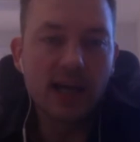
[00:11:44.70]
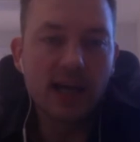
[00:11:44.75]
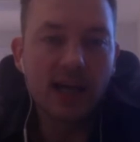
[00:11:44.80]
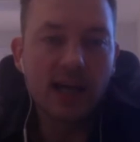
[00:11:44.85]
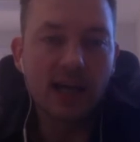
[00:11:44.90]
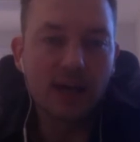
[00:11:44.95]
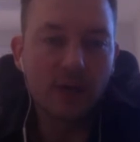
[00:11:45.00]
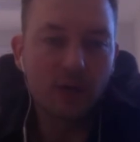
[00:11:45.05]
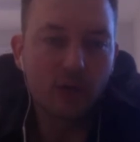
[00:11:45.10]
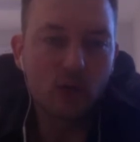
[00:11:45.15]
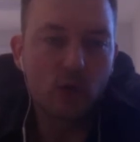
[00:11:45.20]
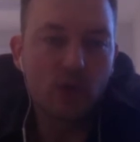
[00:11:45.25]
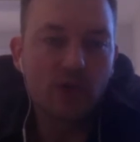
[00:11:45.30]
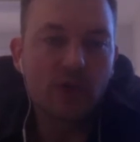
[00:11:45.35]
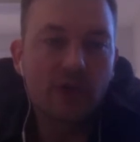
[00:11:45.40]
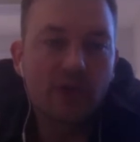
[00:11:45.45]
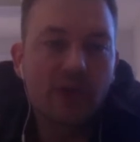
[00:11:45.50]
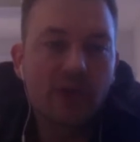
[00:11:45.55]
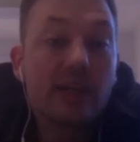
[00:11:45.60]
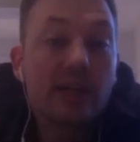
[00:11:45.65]
of course,
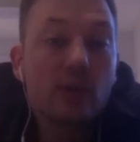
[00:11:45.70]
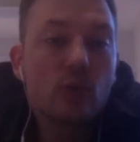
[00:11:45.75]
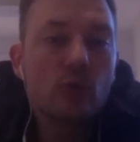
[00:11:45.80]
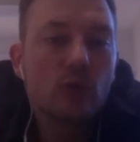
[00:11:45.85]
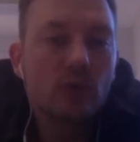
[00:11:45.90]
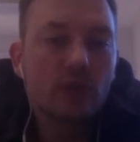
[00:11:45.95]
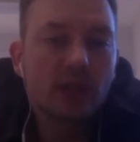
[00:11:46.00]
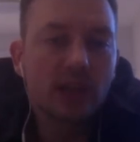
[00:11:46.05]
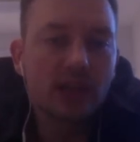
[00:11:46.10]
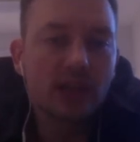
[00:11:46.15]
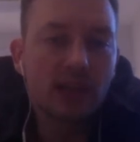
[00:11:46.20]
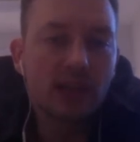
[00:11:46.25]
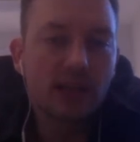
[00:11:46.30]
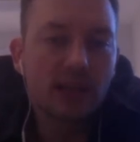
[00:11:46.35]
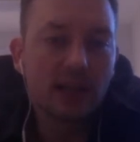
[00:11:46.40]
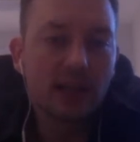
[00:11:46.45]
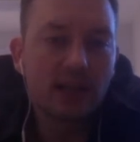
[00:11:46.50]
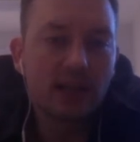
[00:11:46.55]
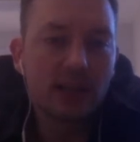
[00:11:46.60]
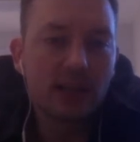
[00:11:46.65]
if I knew that
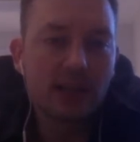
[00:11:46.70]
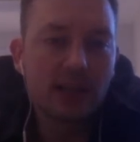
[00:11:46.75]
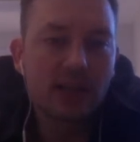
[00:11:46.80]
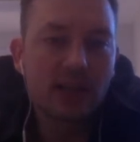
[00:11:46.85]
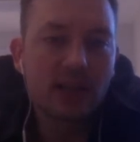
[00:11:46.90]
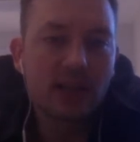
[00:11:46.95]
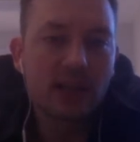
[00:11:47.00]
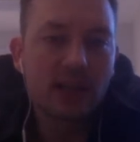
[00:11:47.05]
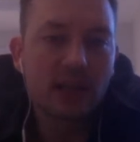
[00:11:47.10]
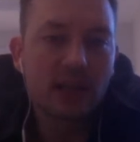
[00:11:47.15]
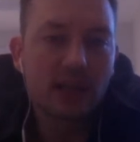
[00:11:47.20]
the next